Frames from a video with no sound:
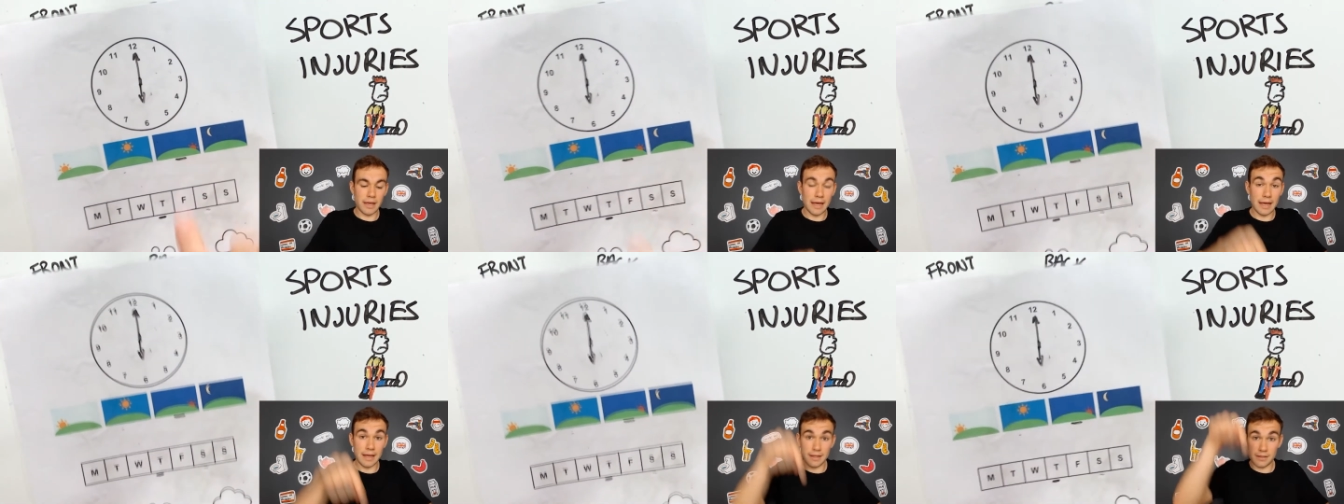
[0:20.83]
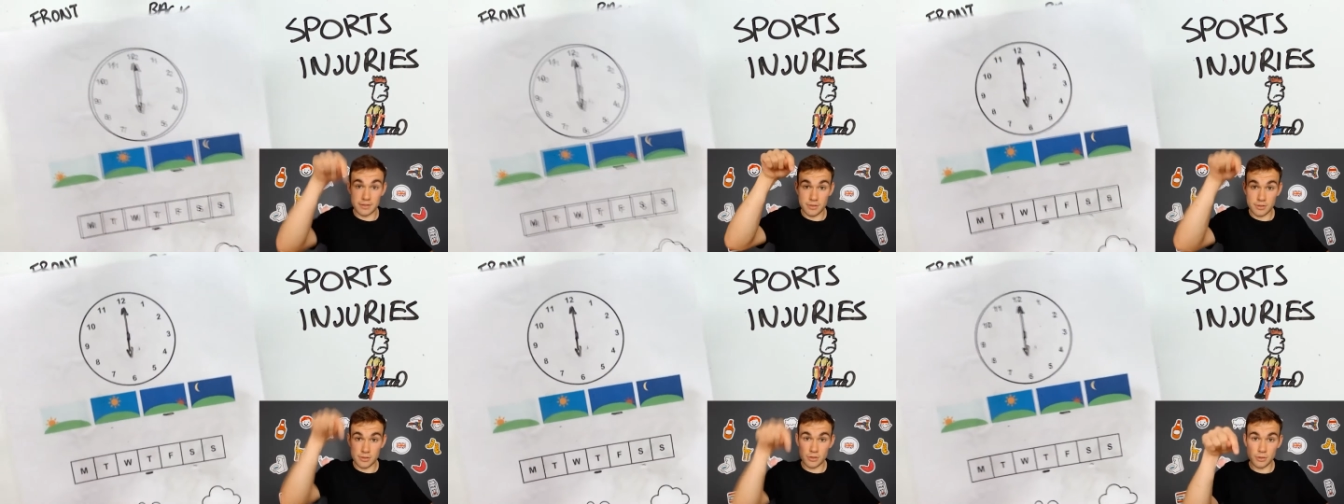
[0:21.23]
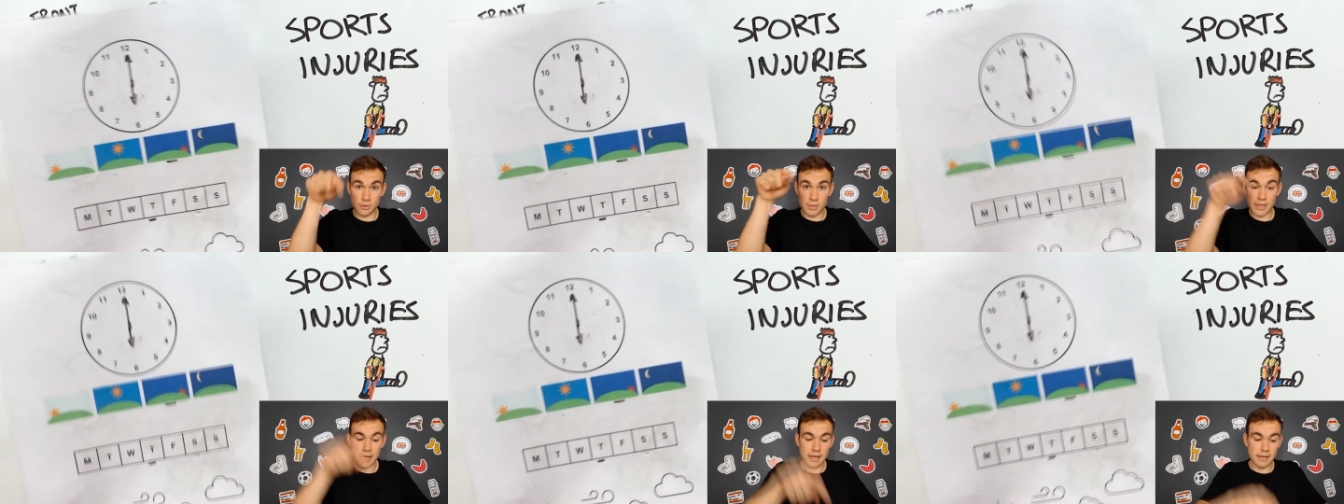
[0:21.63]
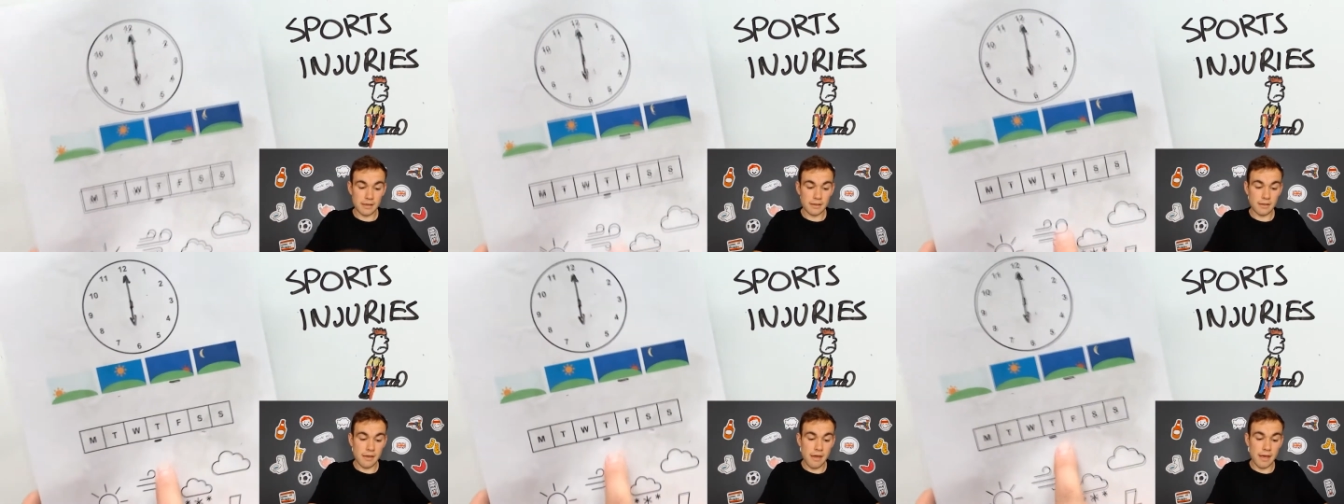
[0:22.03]
and
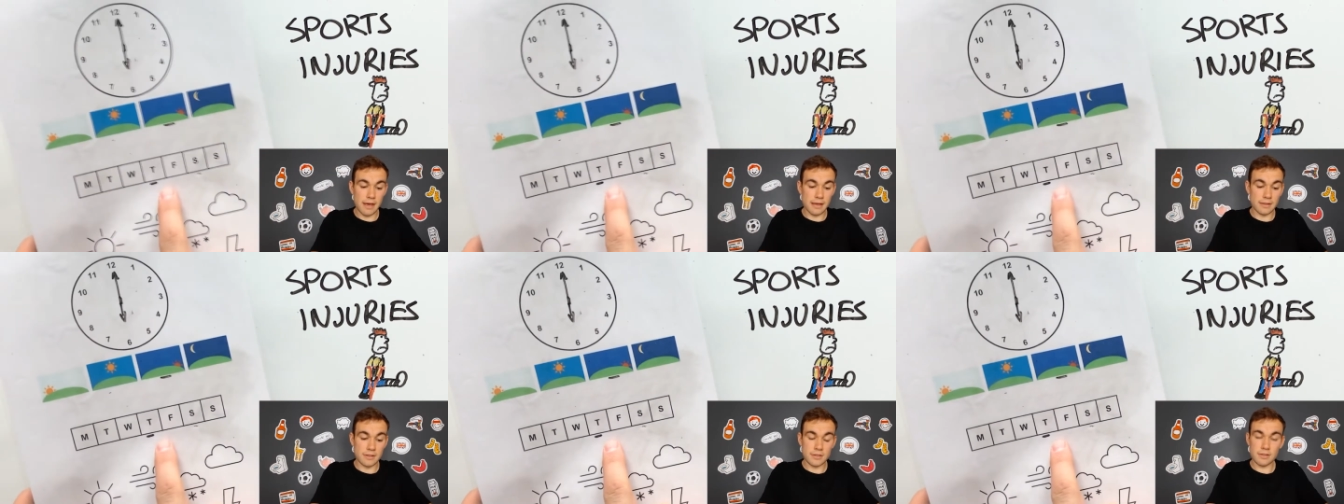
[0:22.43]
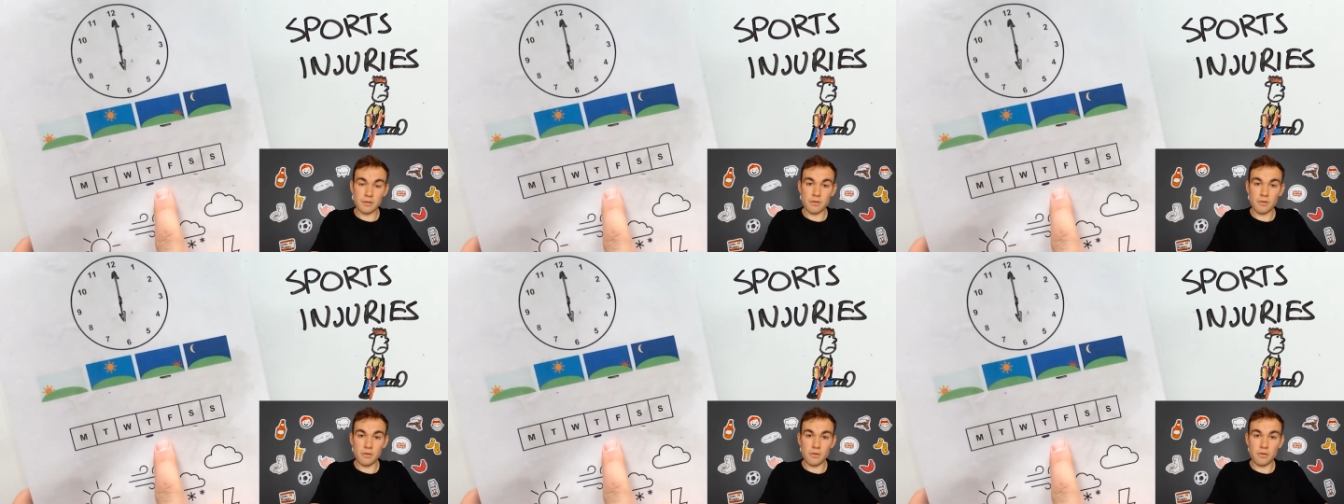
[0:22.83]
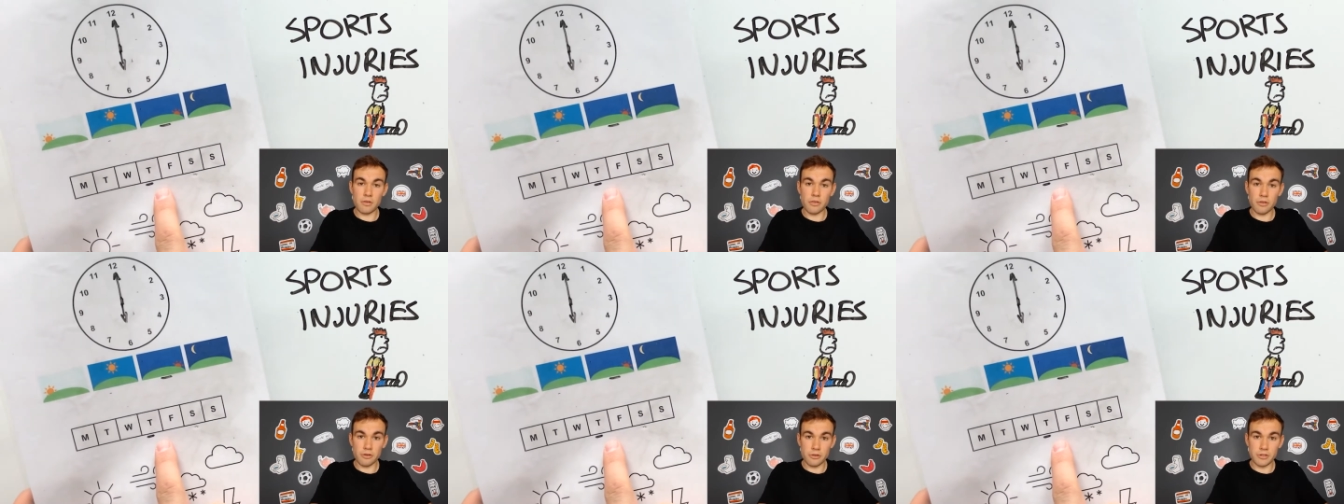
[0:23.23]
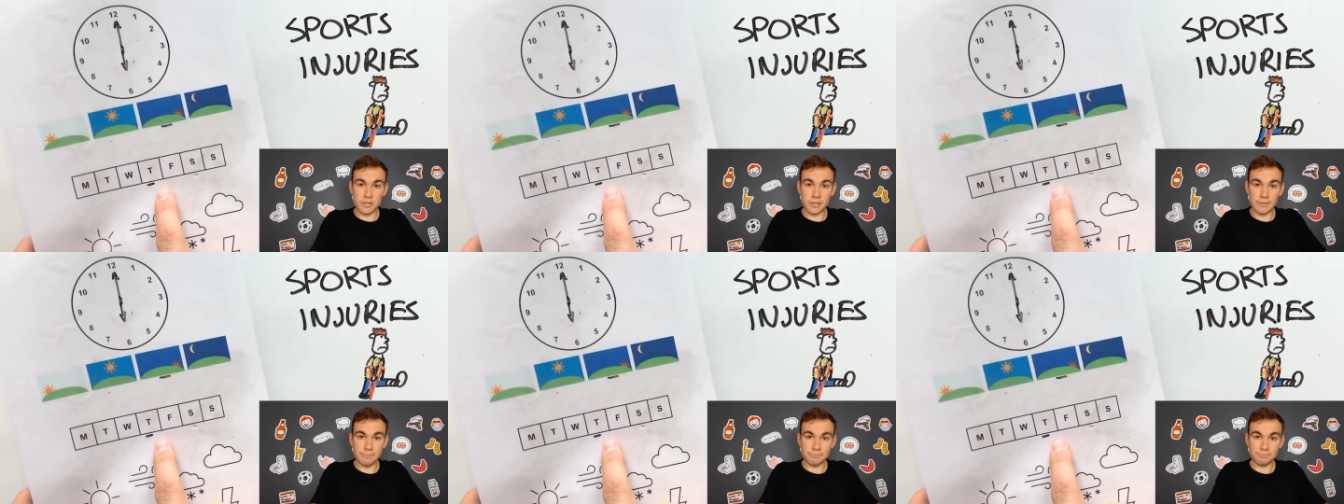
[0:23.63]
today is
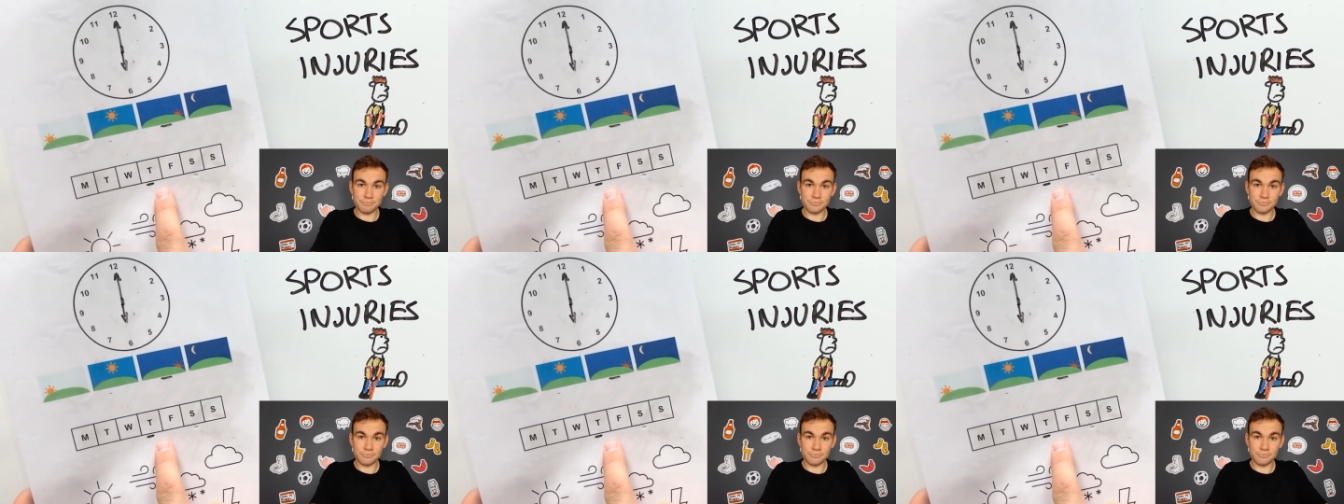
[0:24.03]
Thursday.